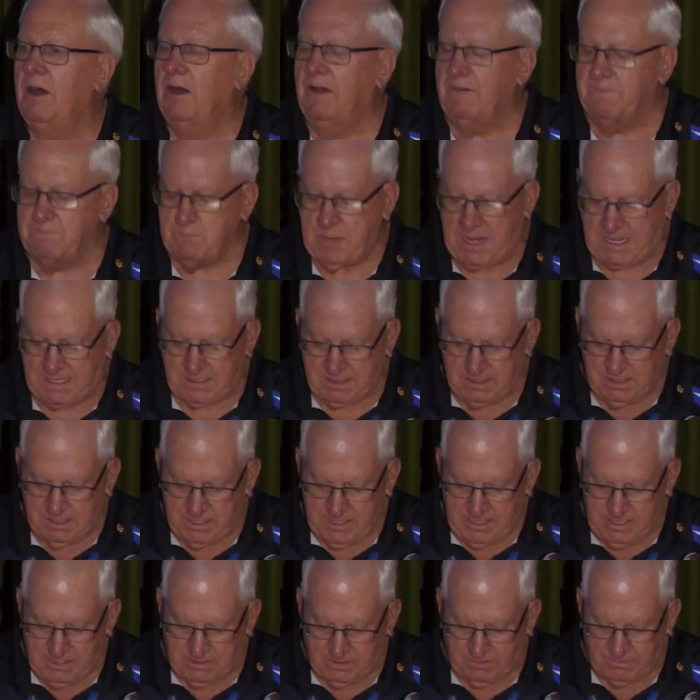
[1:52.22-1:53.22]
of mental
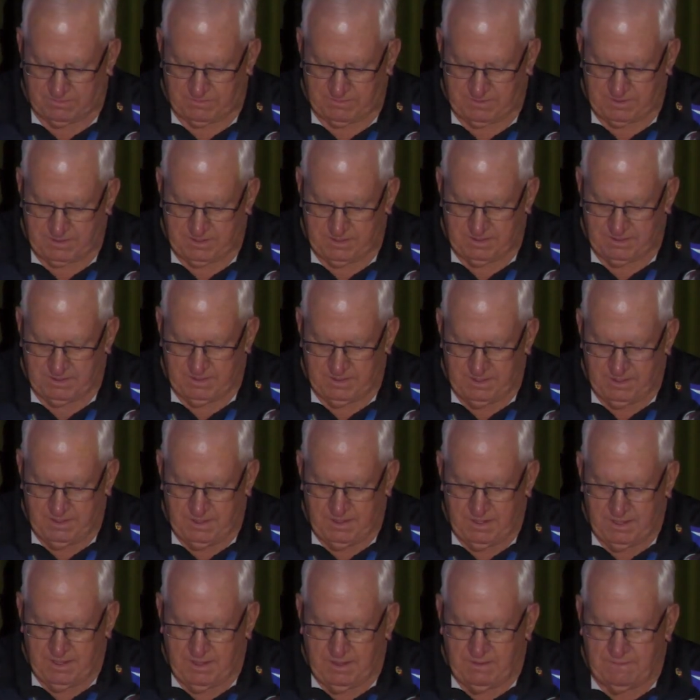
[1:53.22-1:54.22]
health.
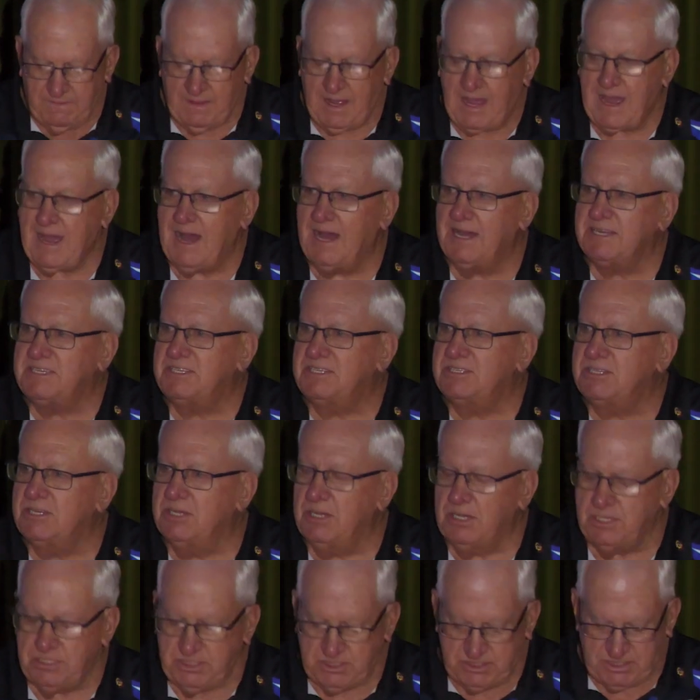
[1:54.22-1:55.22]
They are
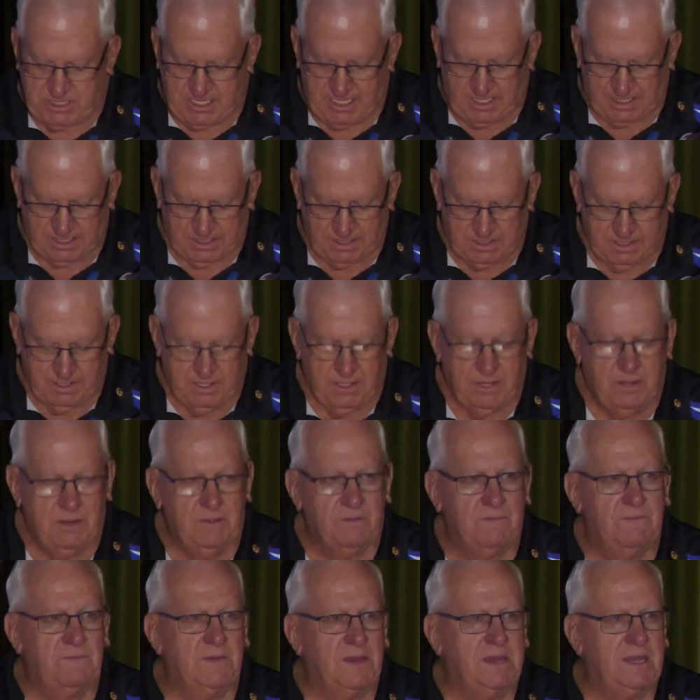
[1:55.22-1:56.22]
searching
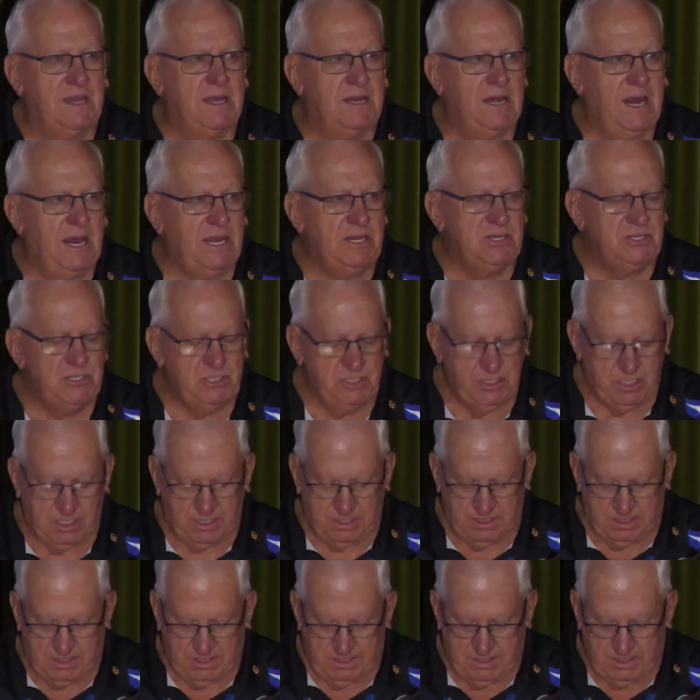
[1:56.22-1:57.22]
for
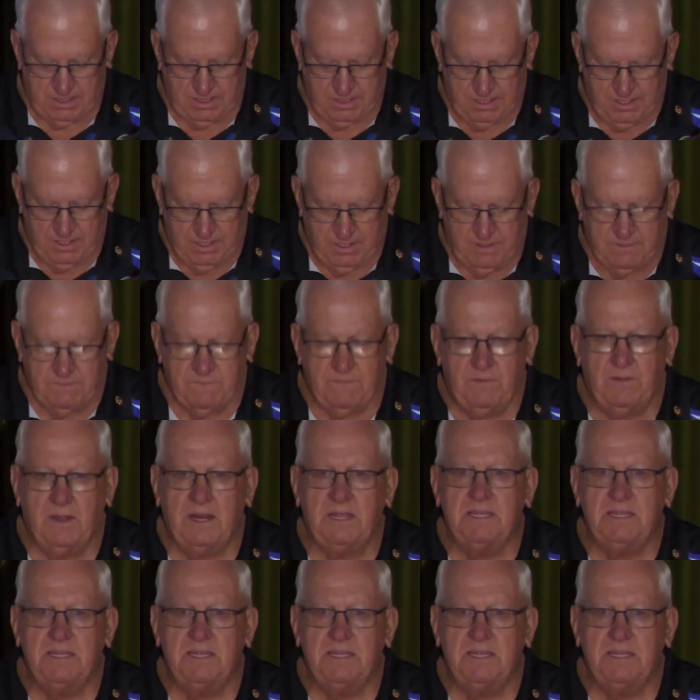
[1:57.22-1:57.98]
connection, for